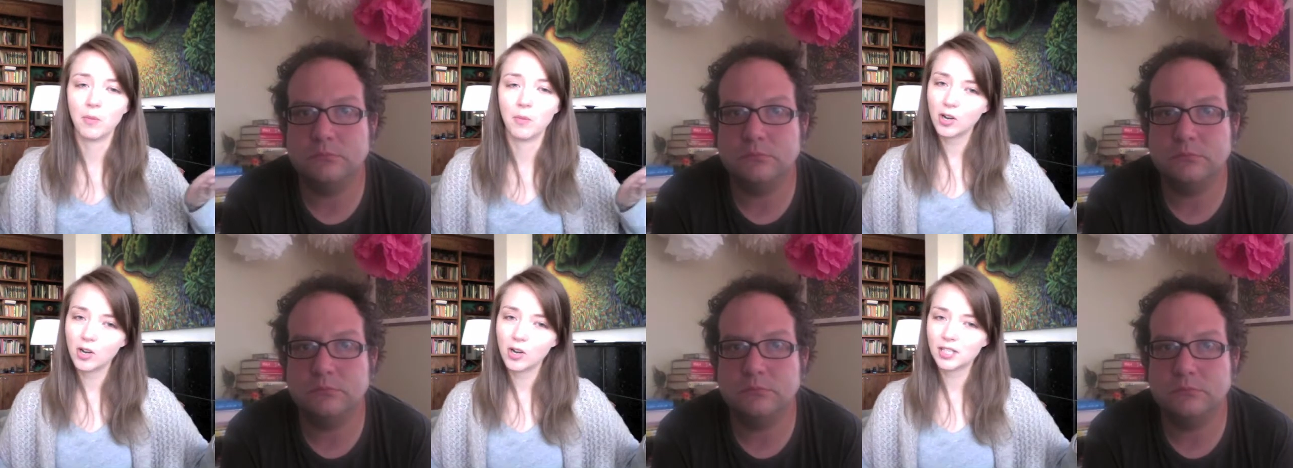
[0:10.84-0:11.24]

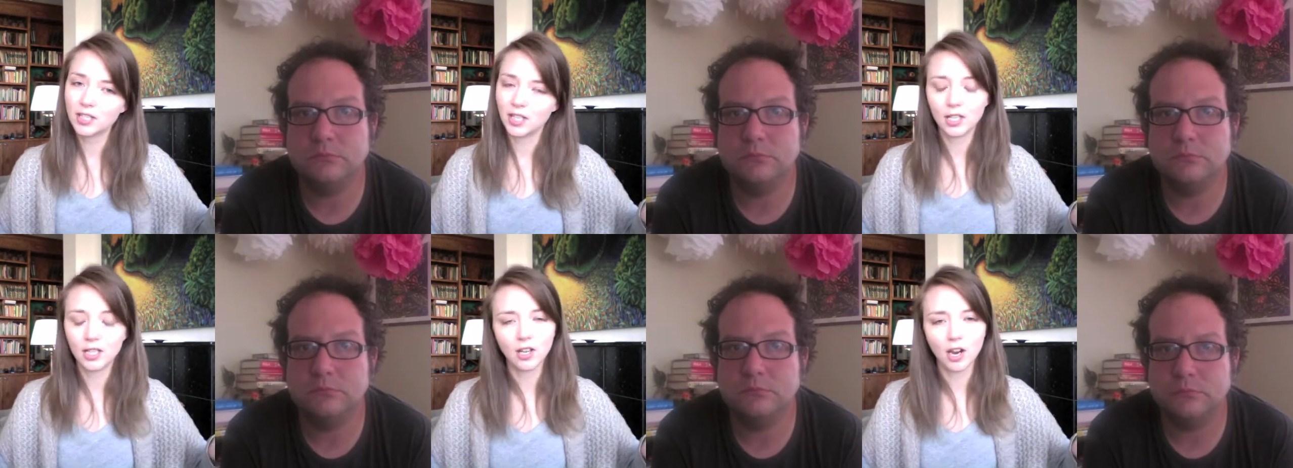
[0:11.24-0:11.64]

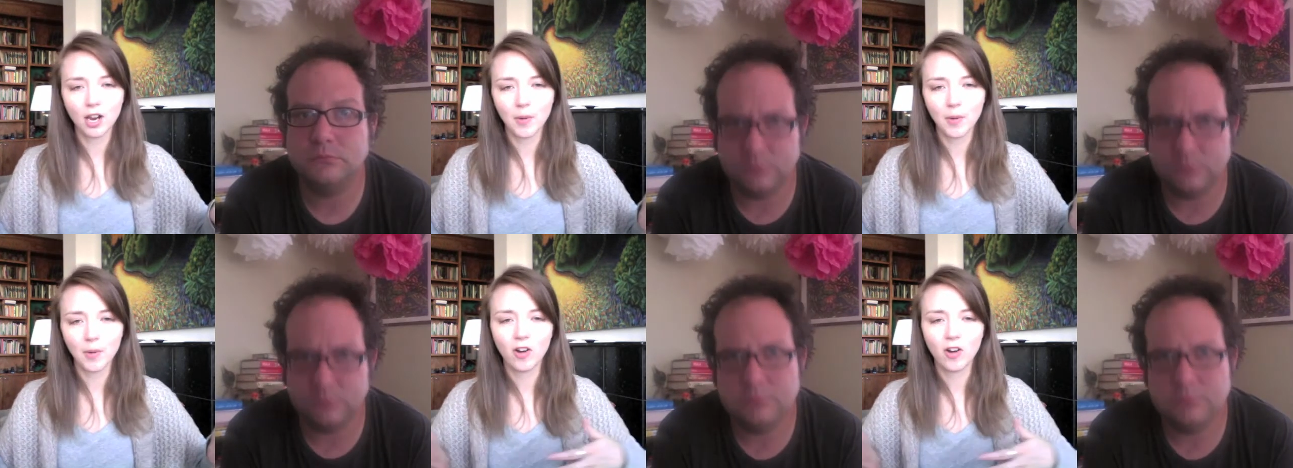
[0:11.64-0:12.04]
Speaker 1: books and talk
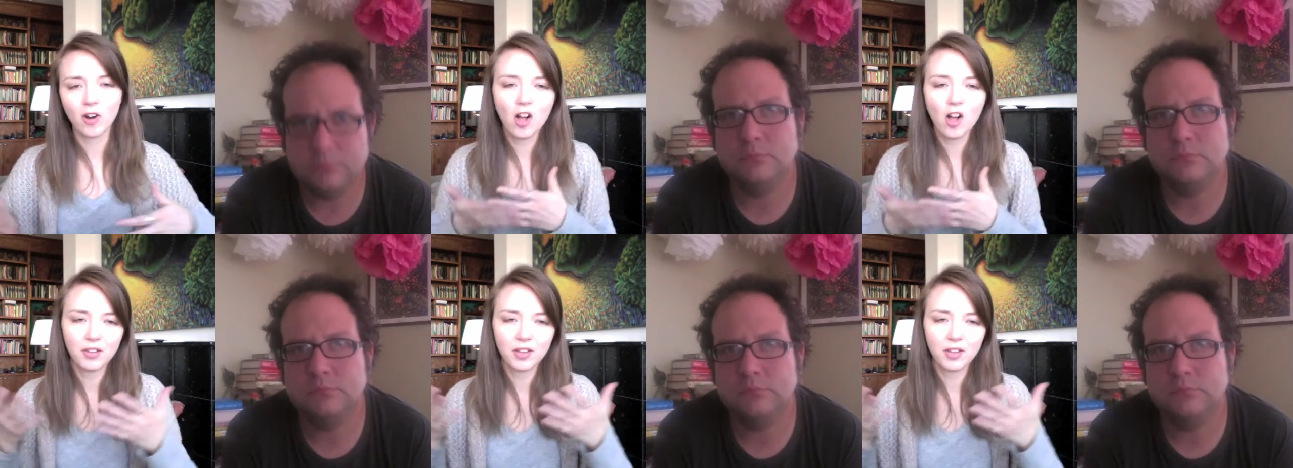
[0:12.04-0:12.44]
about
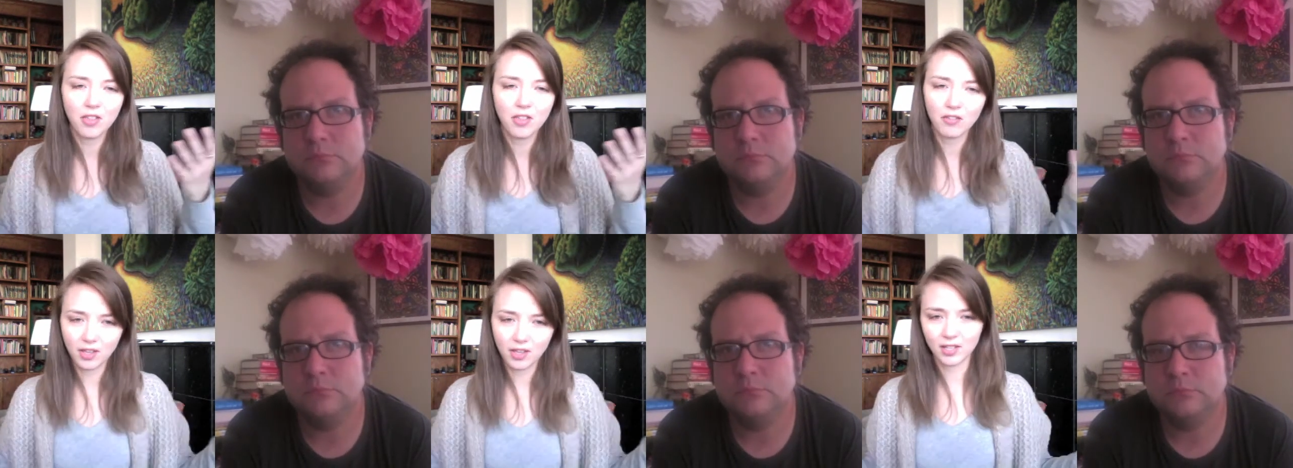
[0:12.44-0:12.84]
all the
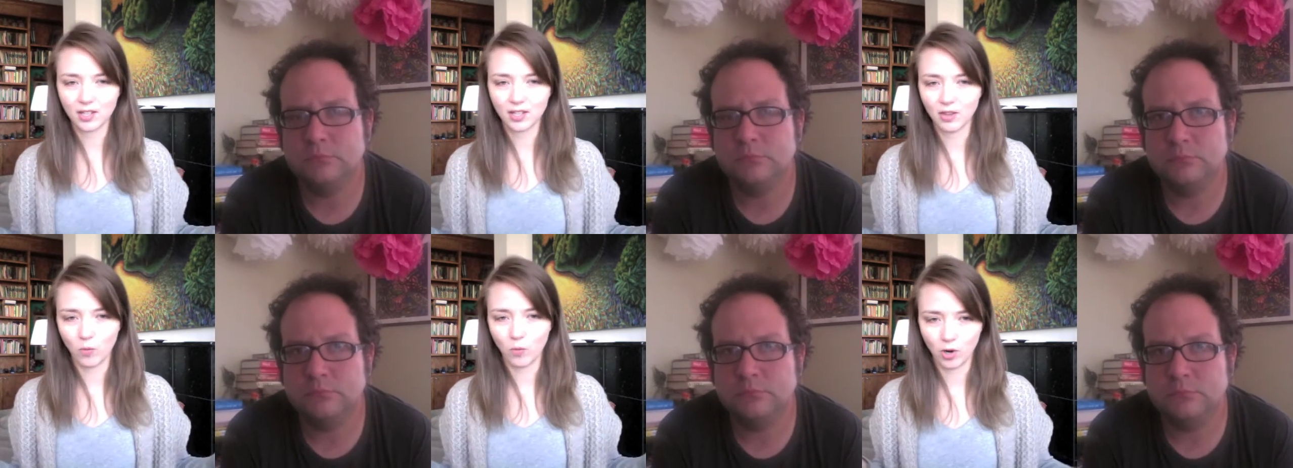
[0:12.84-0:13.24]
other things
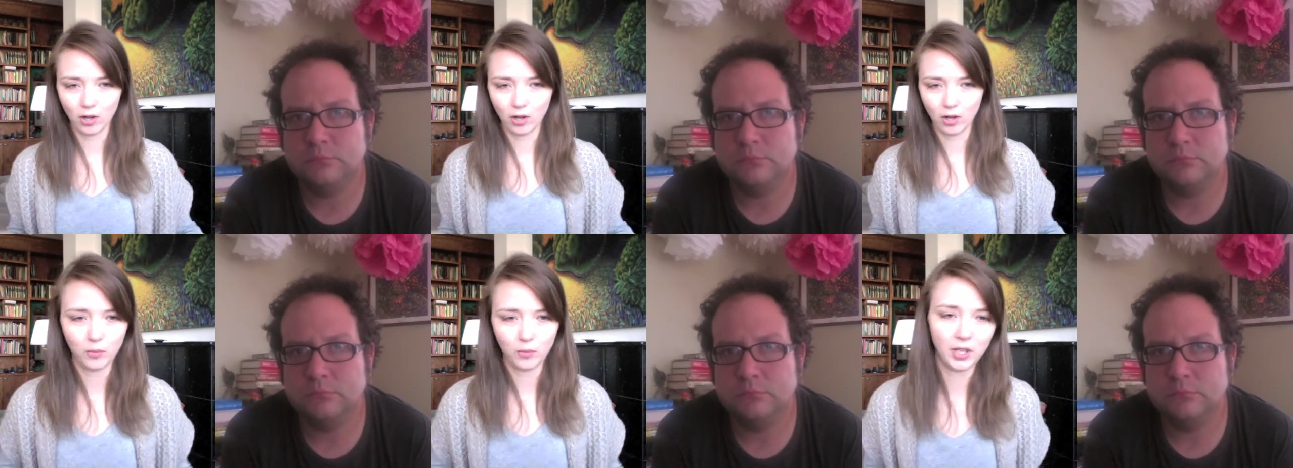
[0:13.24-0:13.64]
in the
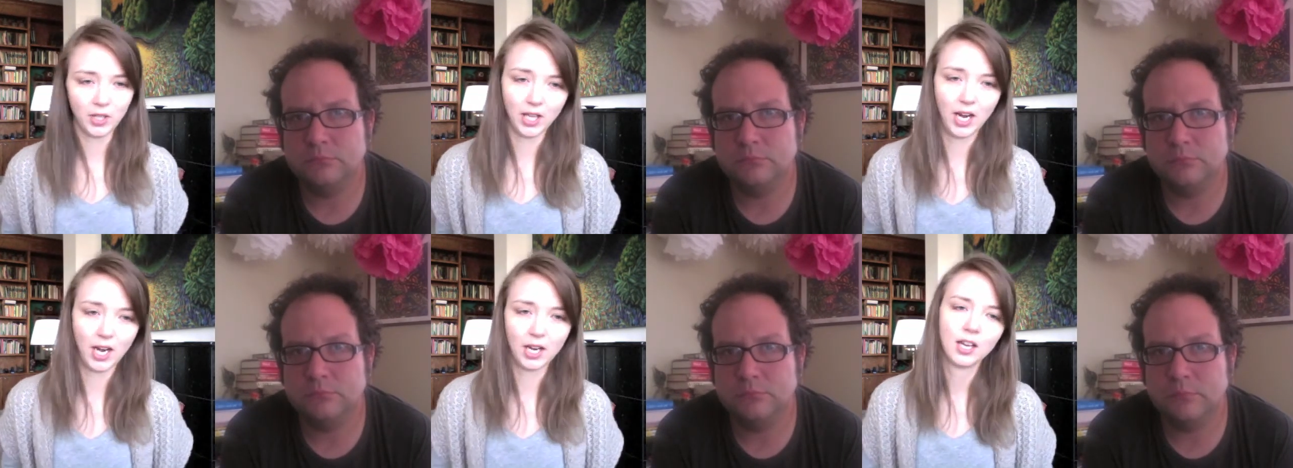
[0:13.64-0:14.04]
world that we
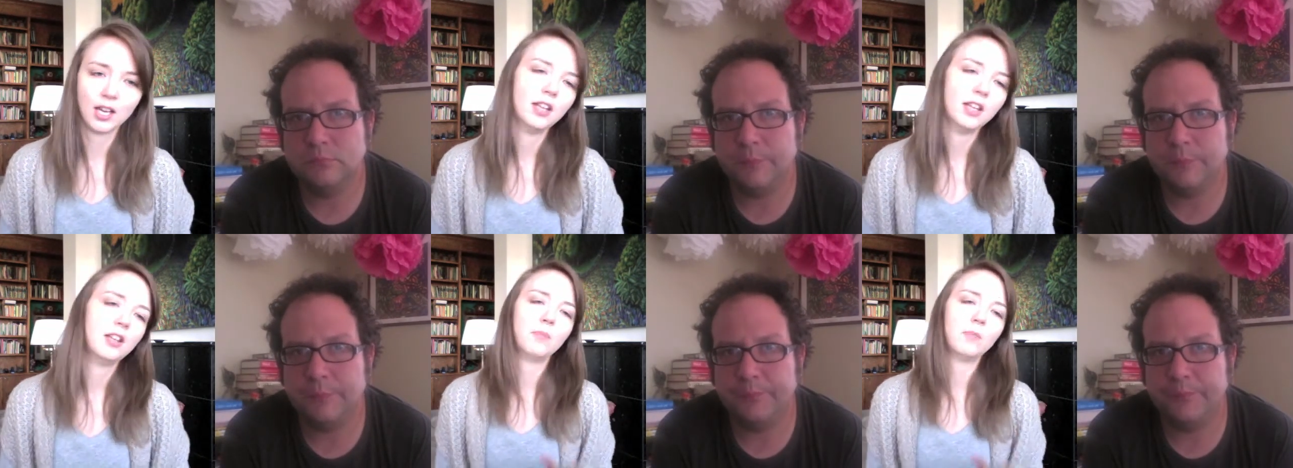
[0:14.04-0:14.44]
like,
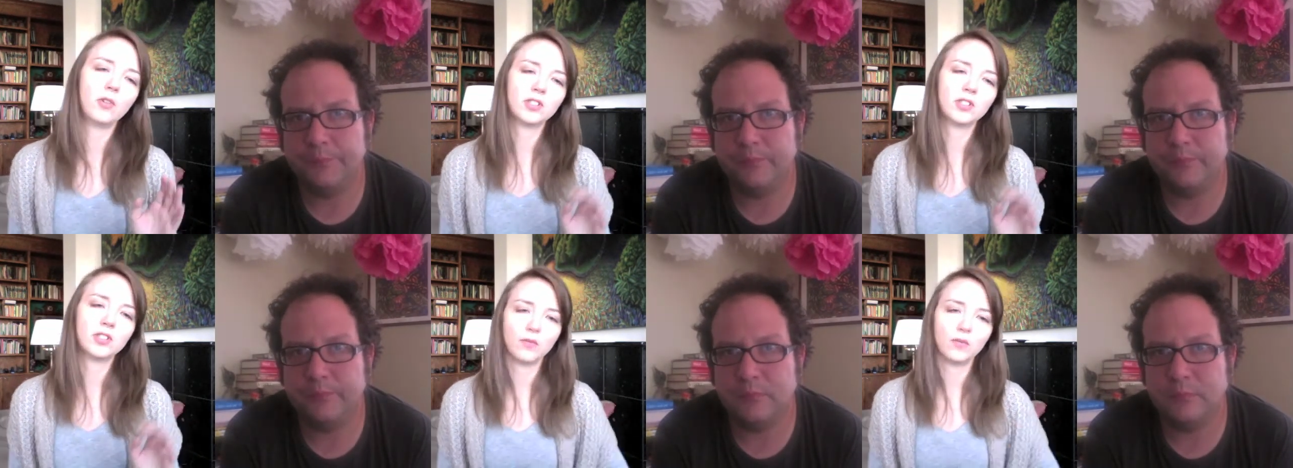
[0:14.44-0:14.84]

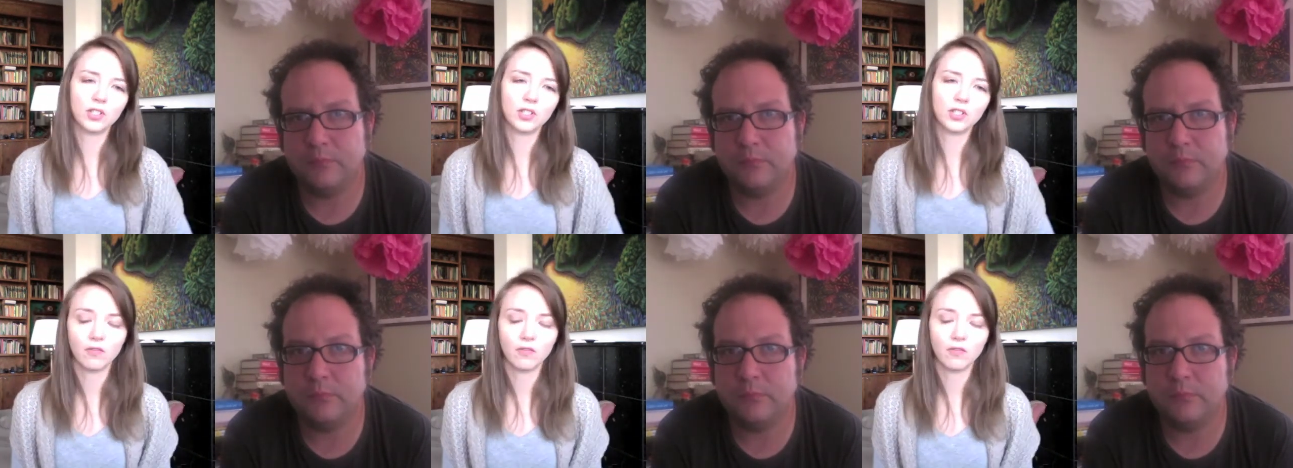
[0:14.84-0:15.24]
most of
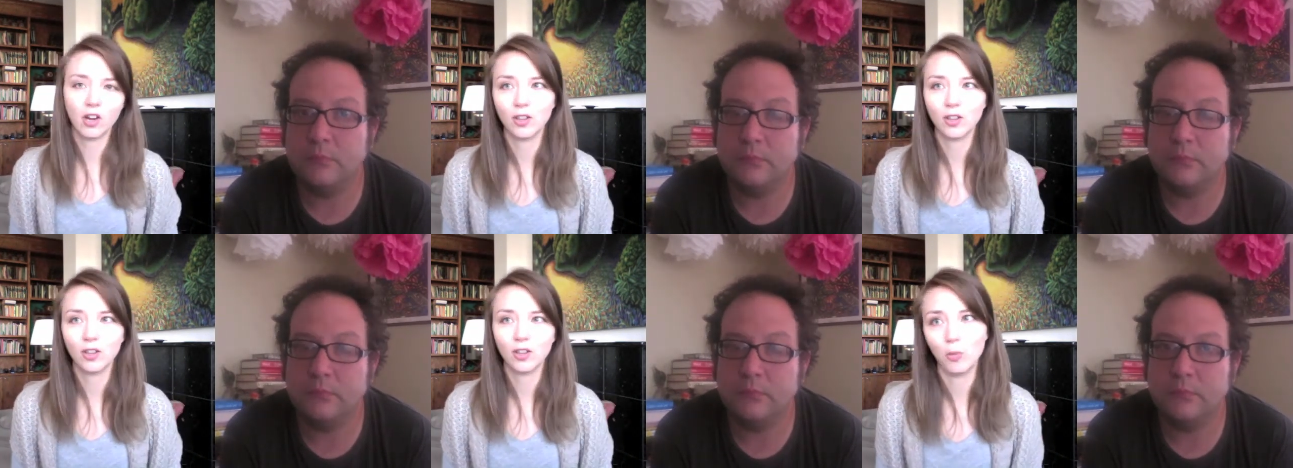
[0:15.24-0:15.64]
which are
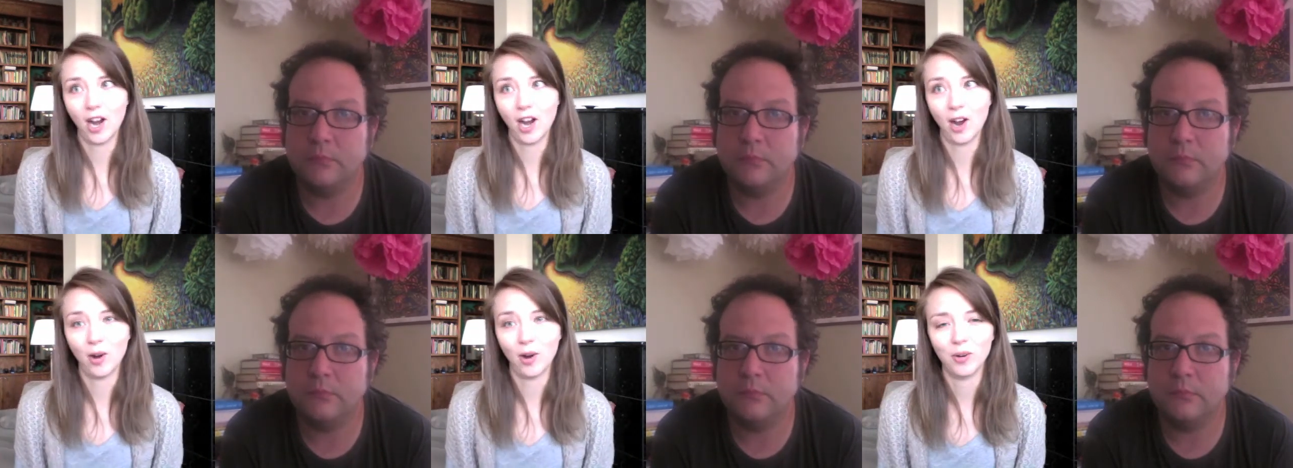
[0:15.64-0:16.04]
very
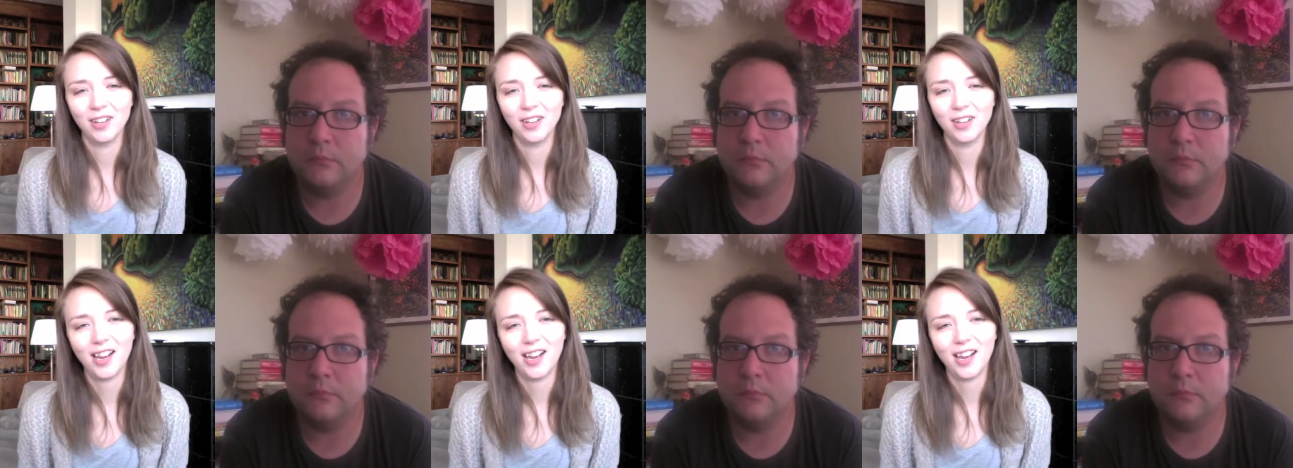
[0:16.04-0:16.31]
lowbrow,